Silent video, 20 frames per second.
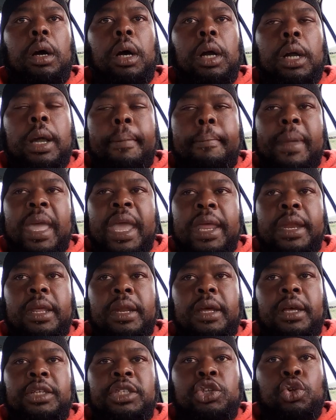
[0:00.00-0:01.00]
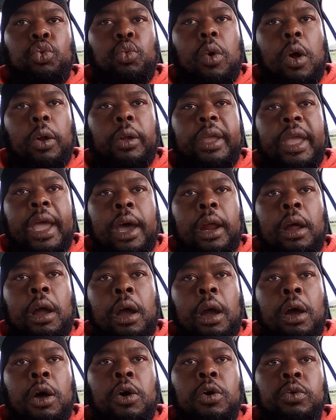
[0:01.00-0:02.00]
commanded us to work out
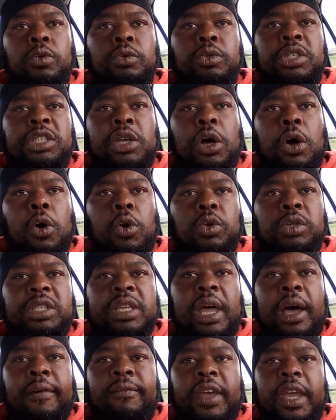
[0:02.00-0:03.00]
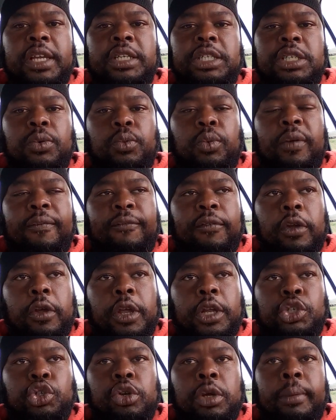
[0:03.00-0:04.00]
our own soul salvation with fear
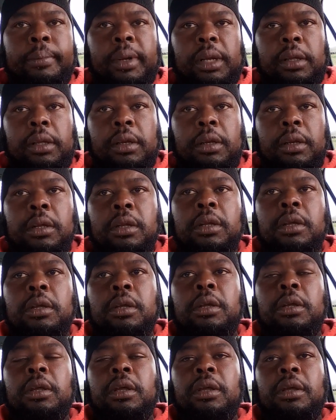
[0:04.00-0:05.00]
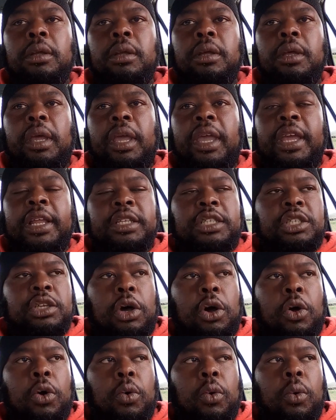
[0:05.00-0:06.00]
and trembling. And
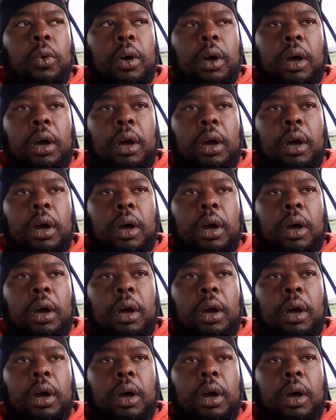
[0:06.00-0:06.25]
so